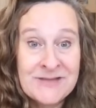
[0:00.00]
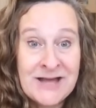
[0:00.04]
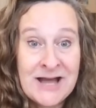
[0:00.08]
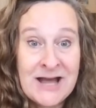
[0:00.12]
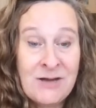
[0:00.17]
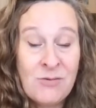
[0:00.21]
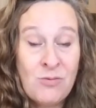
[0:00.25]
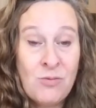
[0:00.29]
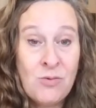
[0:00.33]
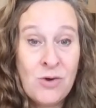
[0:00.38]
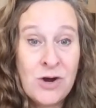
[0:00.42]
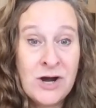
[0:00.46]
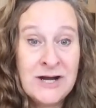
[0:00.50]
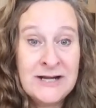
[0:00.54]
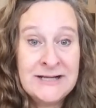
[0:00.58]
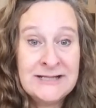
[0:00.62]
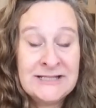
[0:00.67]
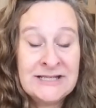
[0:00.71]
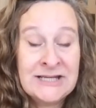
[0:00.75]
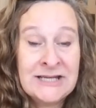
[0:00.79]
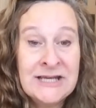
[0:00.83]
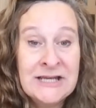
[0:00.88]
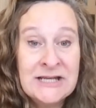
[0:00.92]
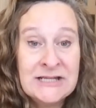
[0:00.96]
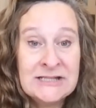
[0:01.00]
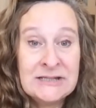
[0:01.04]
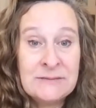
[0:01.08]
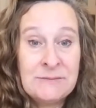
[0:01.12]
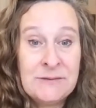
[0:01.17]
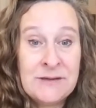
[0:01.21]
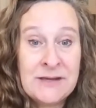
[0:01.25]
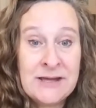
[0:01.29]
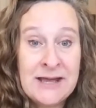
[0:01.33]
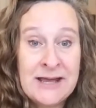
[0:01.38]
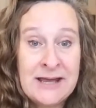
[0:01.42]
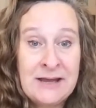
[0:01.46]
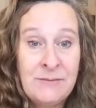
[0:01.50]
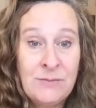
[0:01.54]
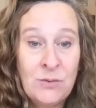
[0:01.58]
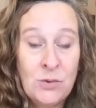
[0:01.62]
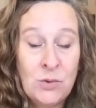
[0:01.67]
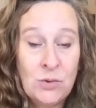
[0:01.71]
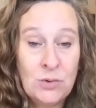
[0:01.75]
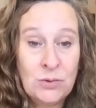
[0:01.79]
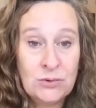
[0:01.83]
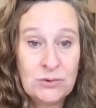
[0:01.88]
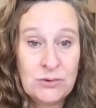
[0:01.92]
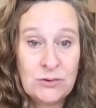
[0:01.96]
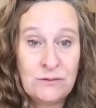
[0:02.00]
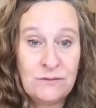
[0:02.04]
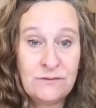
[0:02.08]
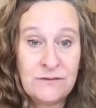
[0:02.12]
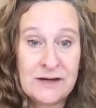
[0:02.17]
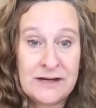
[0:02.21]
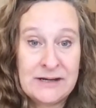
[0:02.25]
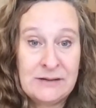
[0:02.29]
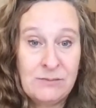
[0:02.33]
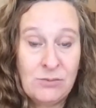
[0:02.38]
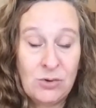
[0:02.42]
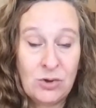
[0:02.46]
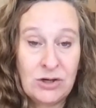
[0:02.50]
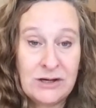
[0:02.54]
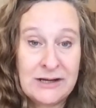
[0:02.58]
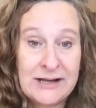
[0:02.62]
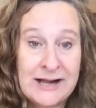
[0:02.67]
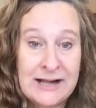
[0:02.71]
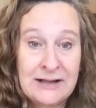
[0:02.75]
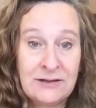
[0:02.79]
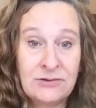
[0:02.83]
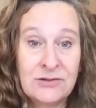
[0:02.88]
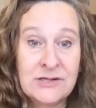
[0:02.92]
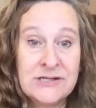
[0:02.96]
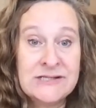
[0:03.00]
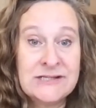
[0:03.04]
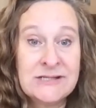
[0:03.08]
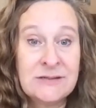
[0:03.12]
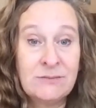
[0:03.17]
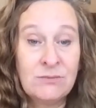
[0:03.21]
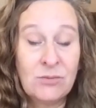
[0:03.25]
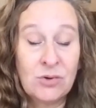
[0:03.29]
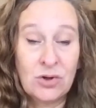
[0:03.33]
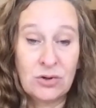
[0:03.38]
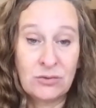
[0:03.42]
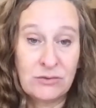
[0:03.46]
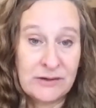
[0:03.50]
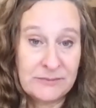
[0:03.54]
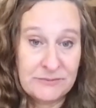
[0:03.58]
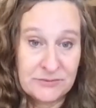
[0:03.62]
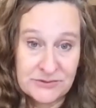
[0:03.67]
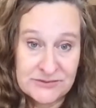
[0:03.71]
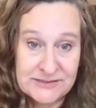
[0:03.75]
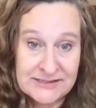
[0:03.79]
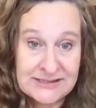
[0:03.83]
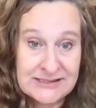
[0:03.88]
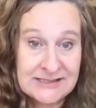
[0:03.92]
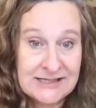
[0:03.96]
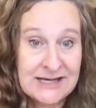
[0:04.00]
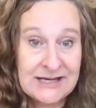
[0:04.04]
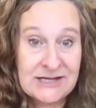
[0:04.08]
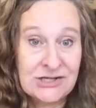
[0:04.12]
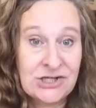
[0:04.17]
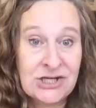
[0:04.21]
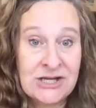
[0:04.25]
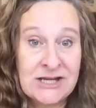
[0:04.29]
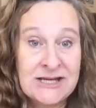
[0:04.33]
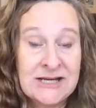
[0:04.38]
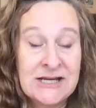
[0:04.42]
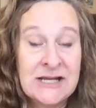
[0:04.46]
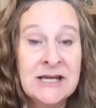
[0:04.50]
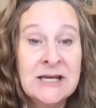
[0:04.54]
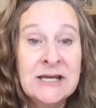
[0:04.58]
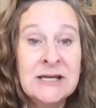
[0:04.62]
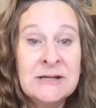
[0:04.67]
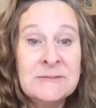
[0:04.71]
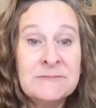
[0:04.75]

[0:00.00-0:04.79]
I want to be able to find more galleries and more representation.